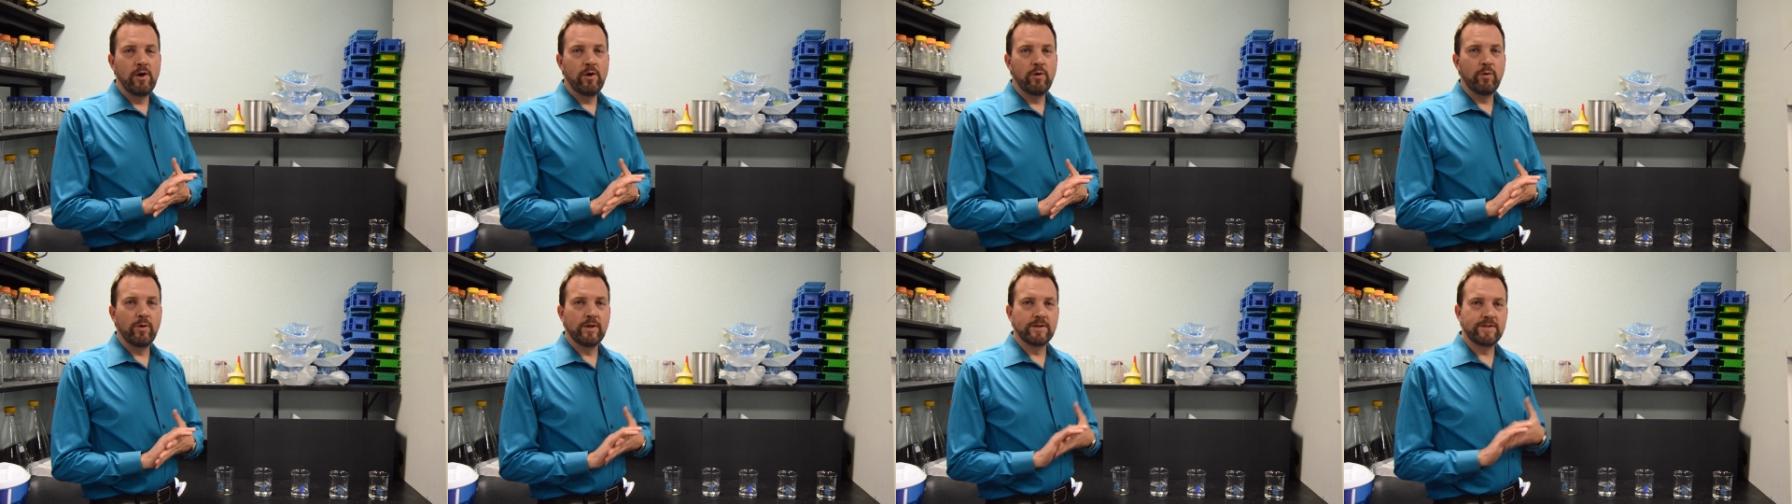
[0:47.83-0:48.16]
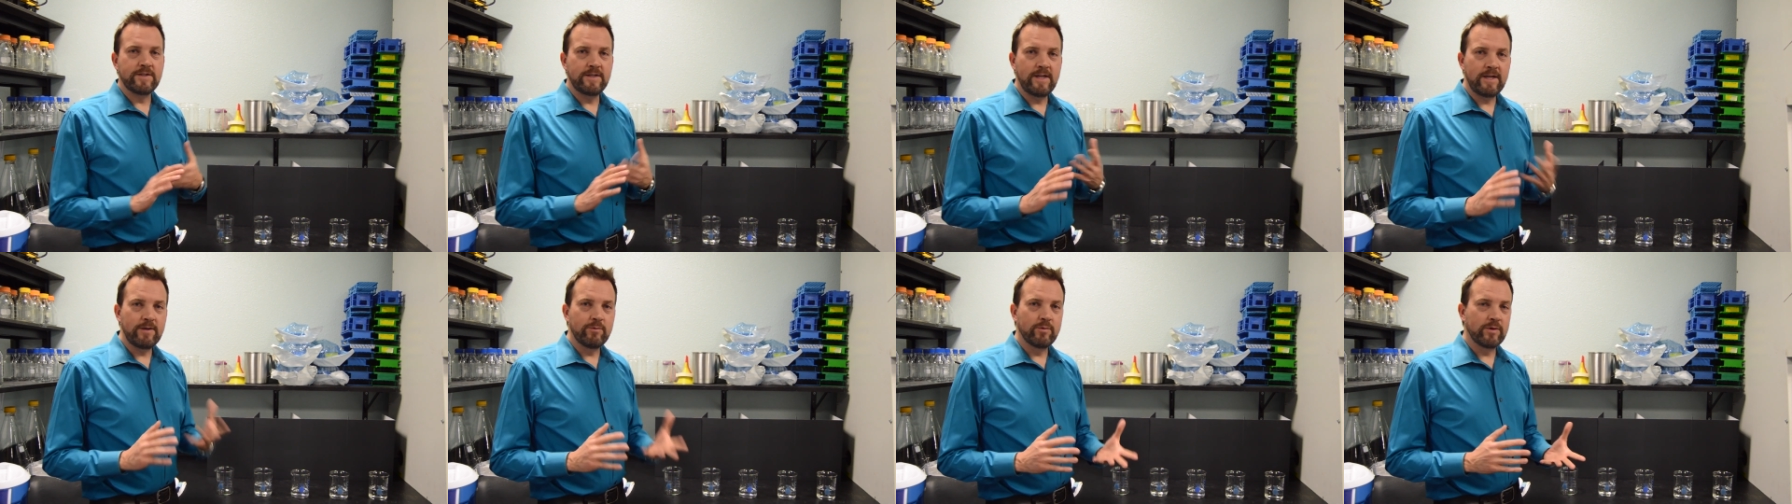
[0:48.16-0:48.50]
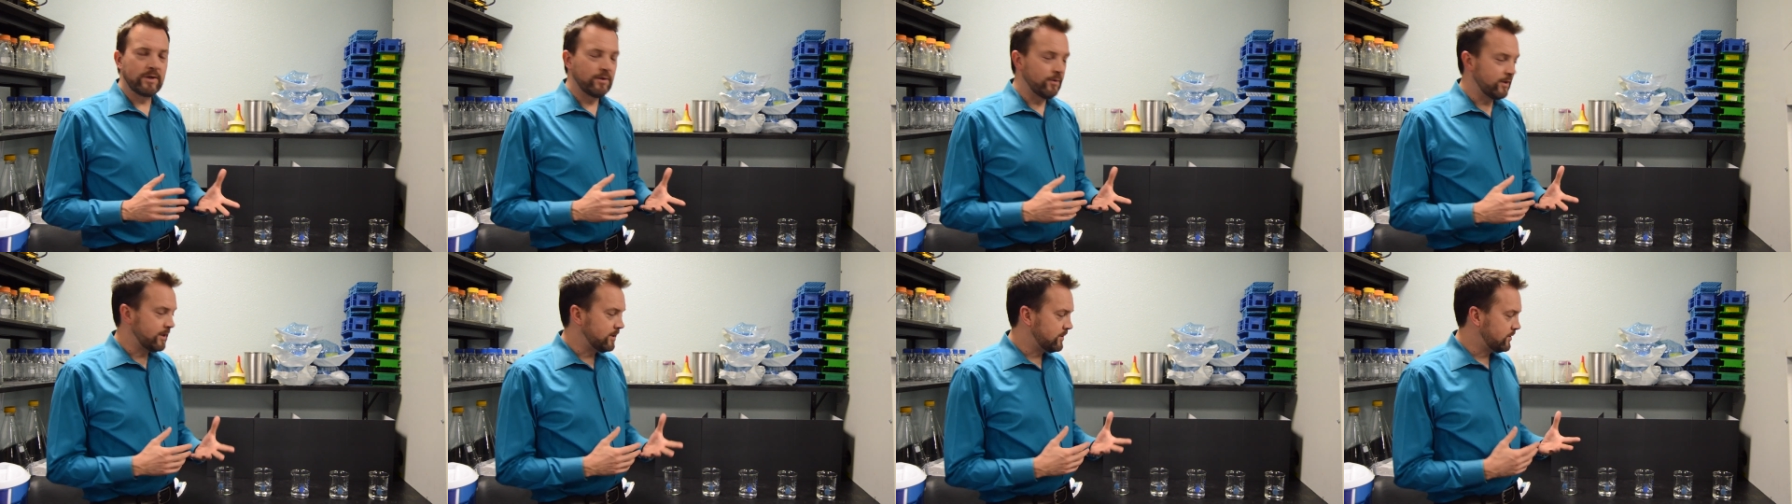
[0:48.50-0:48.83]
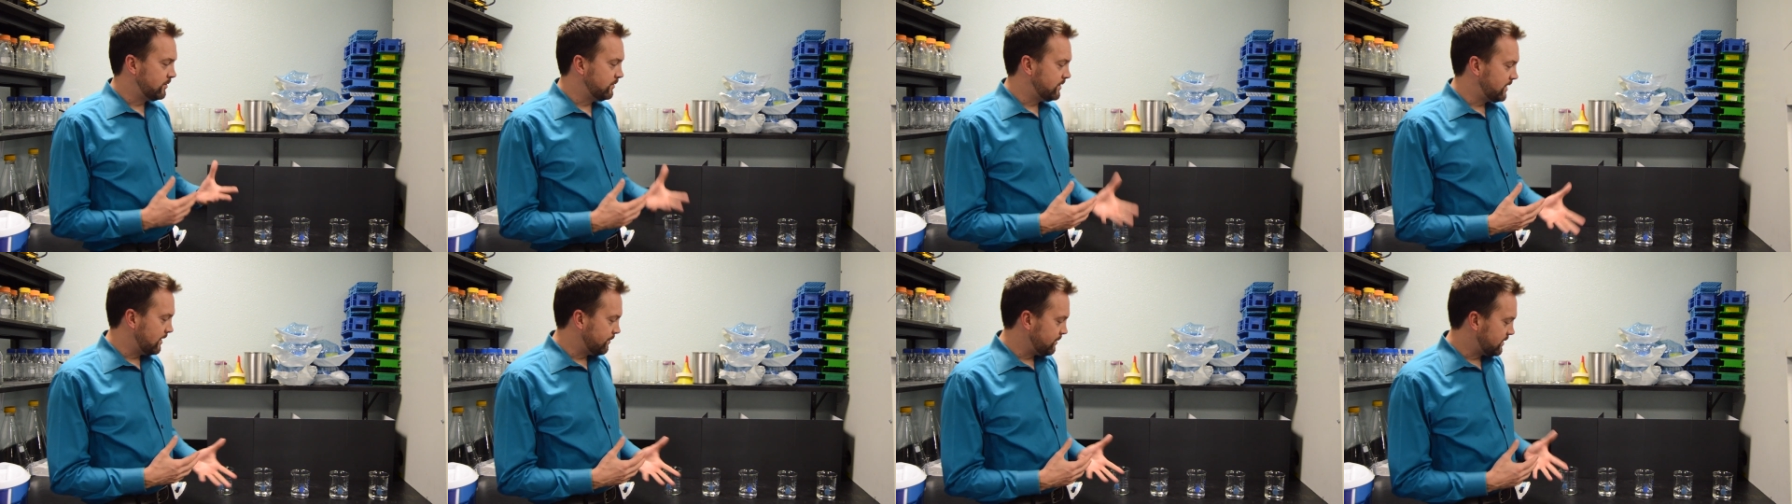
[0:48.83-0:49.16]
Well, today we're going
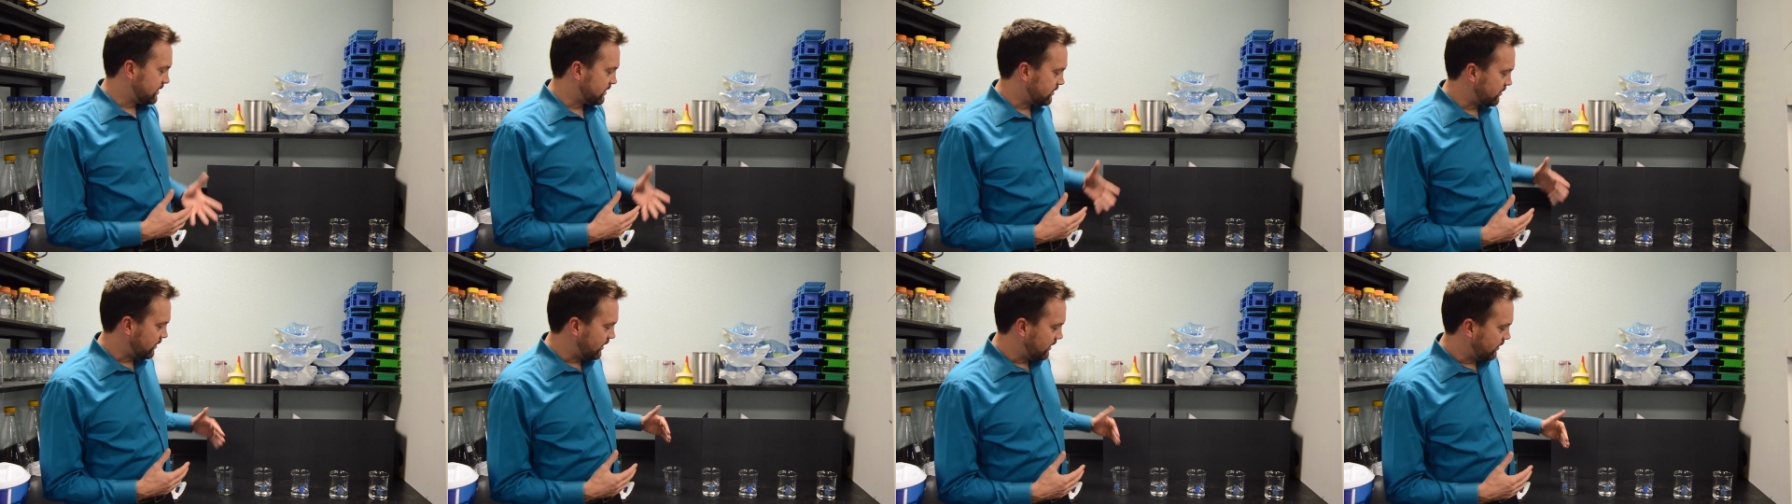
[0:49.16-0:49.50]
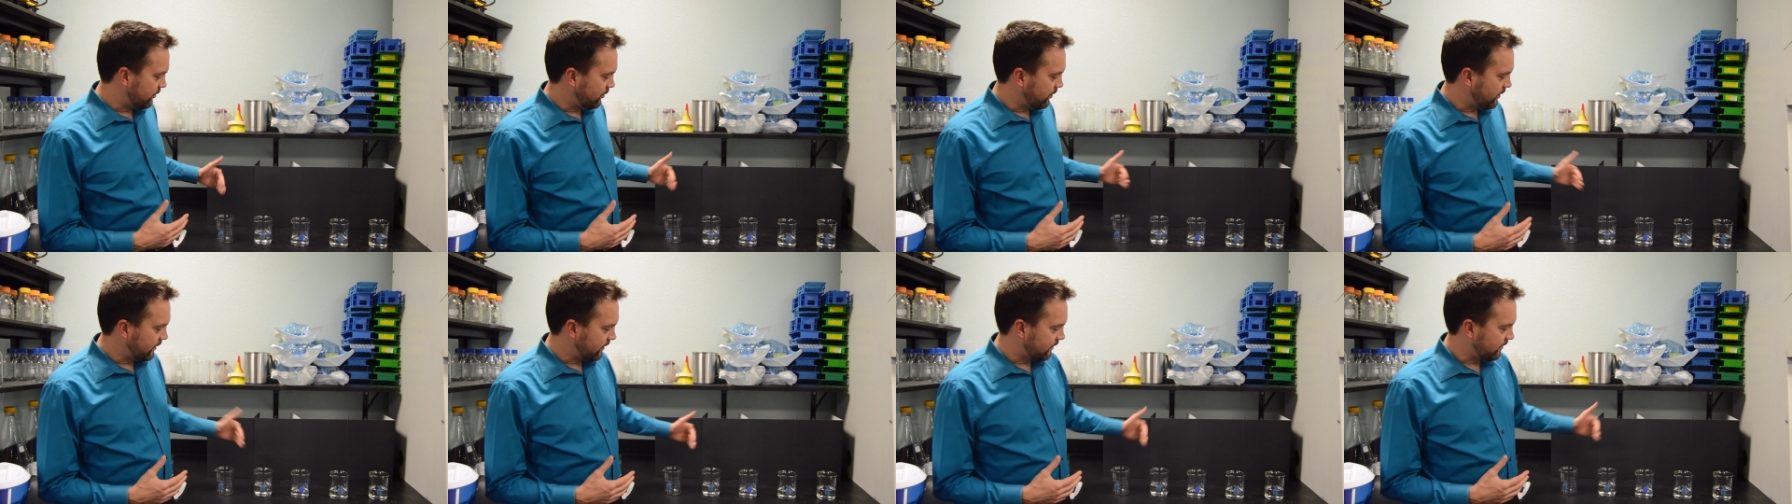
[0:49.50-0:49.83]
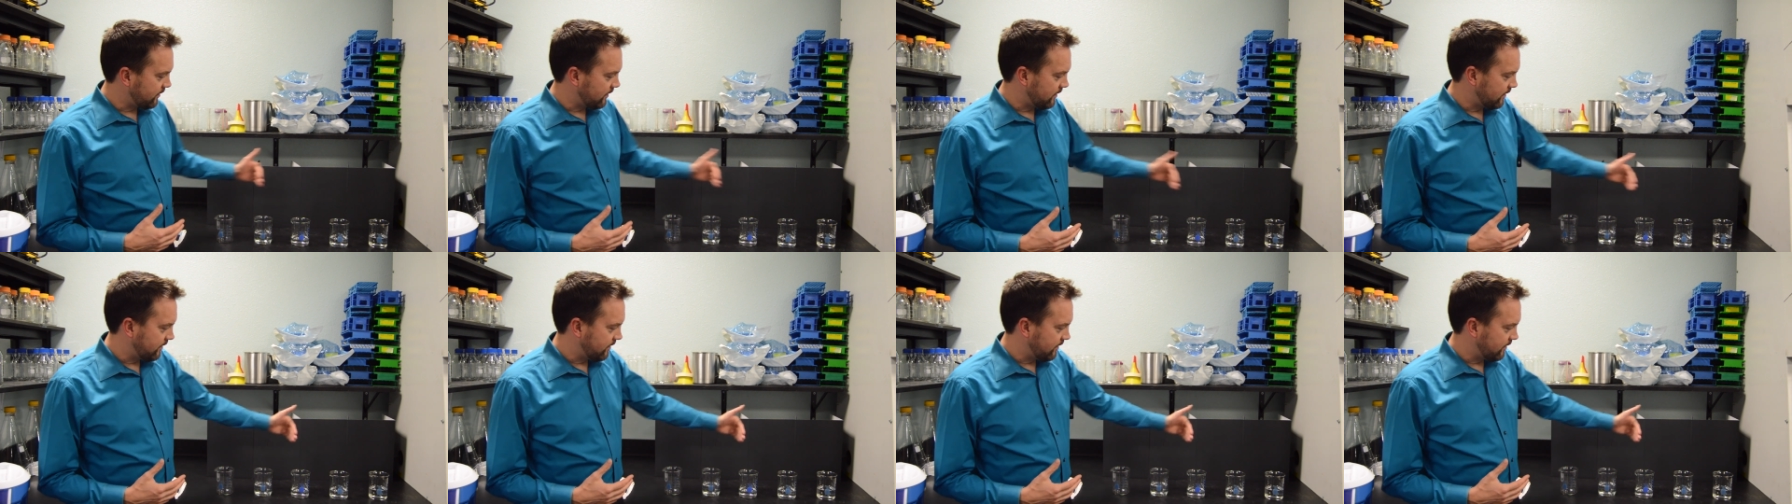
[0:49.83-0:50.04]
to demonstrate with